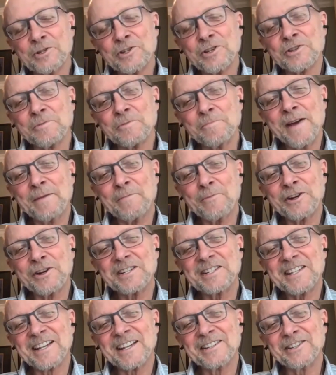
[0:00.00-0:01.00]
are the
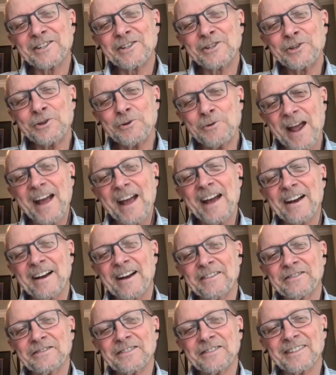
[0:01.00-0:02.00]
memories that you have.
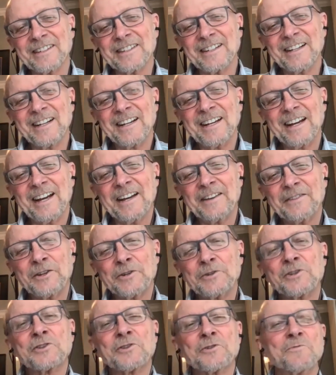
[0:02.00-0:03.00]
And
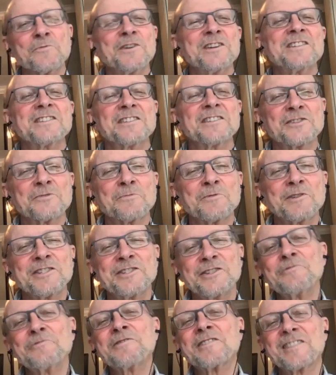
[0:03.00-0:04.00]
those are the reasons we
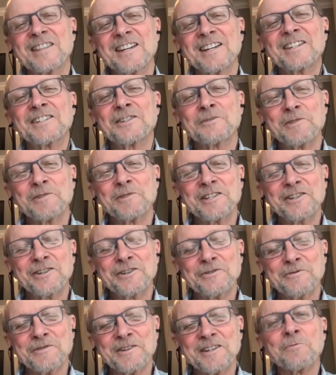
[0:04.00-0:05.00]
do the things we
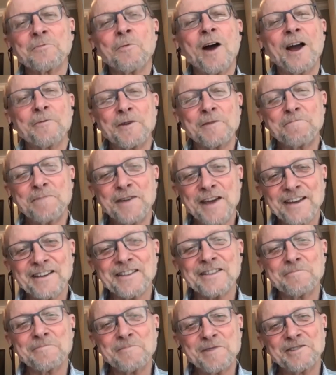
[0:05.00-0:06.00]
do. It's why we pick
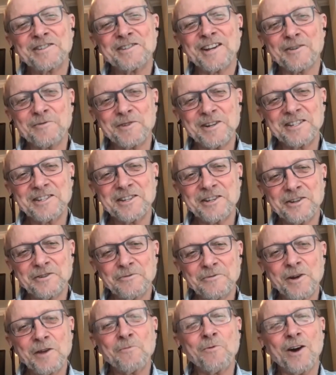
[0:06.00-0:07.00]
the music we do.
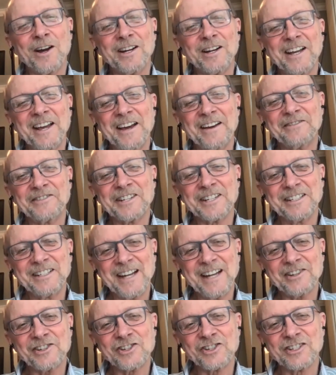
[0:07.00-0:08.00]
We want to have
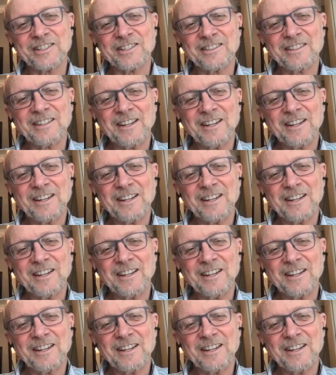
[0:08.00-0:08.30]
connection.